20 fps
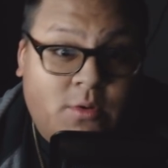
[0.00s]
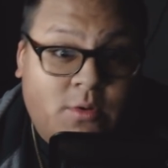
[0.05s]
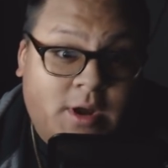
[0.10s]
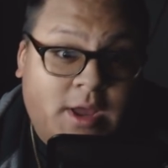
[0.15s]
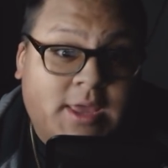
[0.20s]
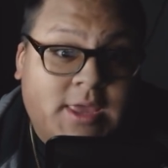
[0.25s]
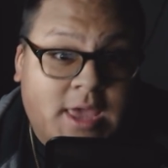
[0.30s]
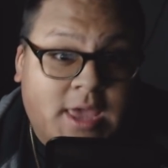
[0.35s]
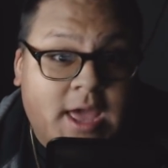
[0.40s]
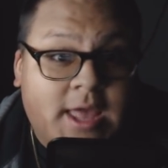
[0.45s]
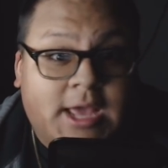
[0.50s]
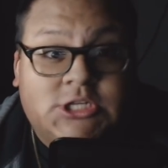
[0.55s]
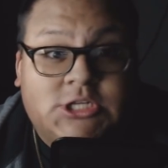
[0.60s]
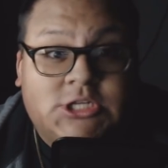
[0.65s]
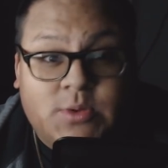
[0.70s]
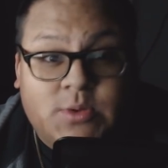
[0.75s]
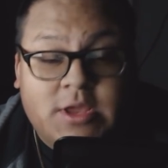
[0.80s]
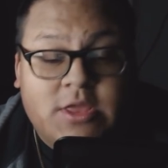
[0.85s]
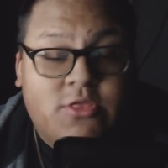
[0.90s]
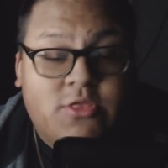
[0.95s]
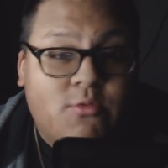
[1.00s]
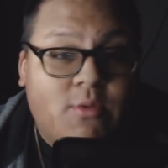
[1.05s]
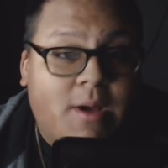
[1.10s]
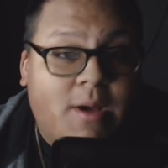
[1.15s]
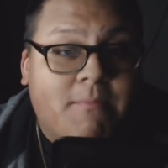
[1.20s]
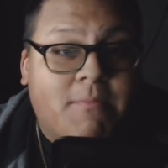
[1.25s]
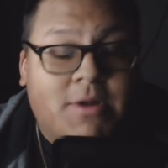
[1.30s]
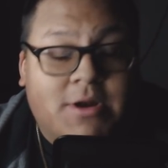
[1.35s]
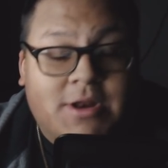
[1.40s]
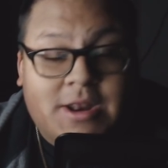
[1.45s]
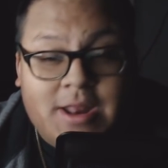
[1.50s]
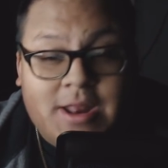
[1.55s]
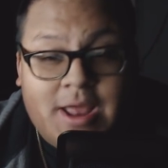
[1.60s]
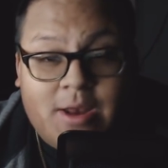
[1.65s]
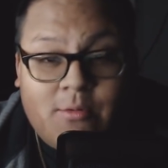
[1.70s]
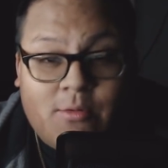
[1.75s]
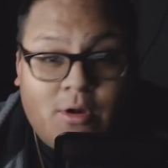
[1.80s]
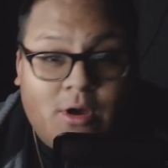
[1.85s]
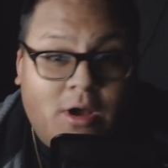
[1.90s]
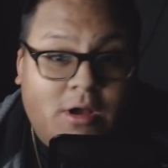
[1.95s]
where again I tweet throughout Monday
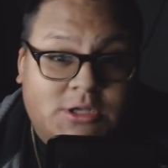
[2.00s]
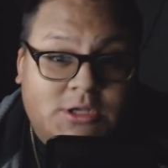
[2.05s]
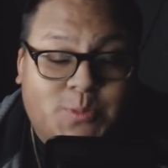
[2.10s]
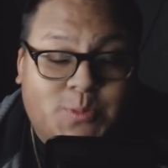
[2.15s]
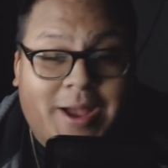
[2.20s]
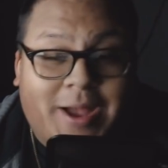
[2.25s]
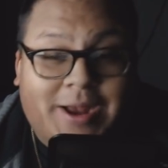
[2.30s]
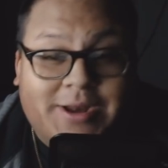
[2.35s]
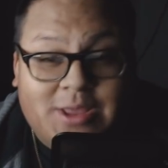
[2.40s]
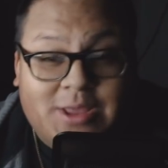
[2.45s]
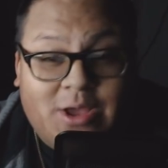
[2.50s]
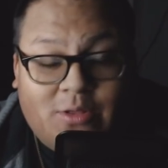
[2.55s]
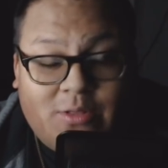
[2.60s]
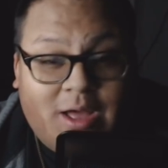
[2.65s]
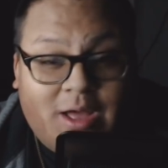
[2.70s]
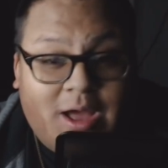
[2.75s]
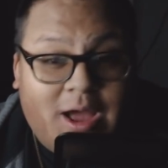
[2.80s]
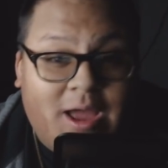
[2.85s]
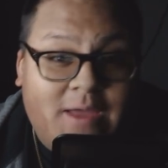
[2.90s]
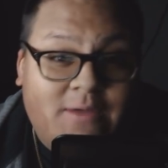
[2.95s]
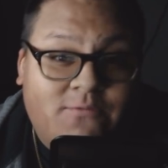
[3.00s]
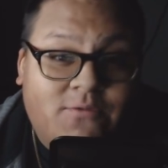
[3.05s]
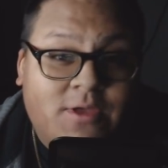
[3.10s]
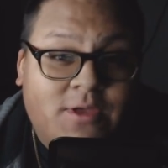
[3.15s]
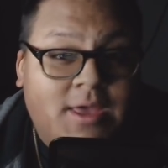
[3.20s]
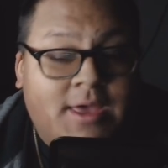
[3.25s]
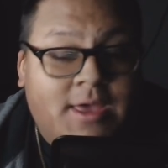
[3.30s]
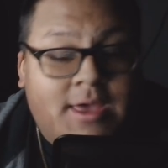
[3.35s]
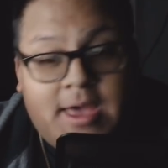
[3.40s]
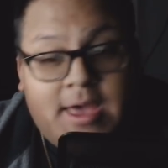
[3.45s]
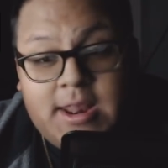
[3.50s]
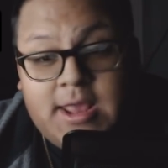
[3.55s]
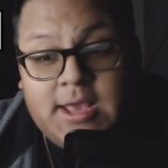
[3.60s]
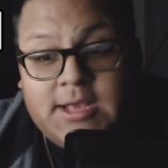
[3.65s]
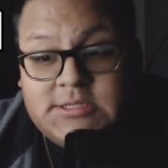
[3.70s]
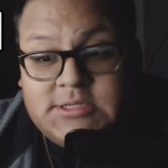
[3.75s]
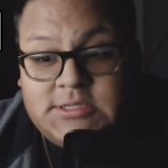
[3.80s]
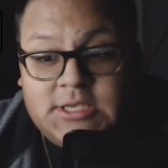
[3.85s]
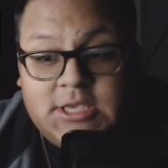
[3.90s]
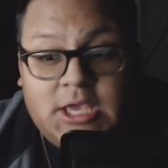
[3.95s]
Night Raw, SmackDown Live,
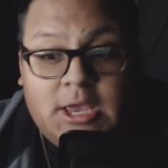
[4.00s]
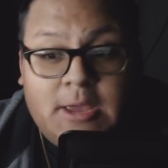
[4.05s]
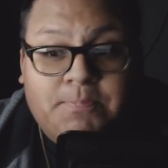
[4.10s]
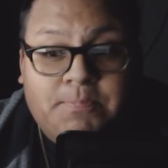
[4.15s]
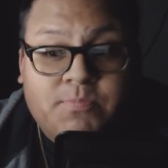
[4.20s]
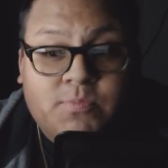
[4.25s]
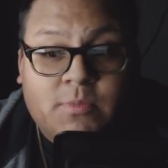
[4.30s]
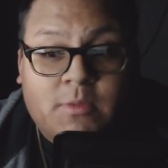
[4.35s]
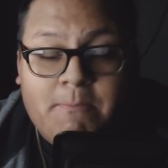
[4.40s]
NXT,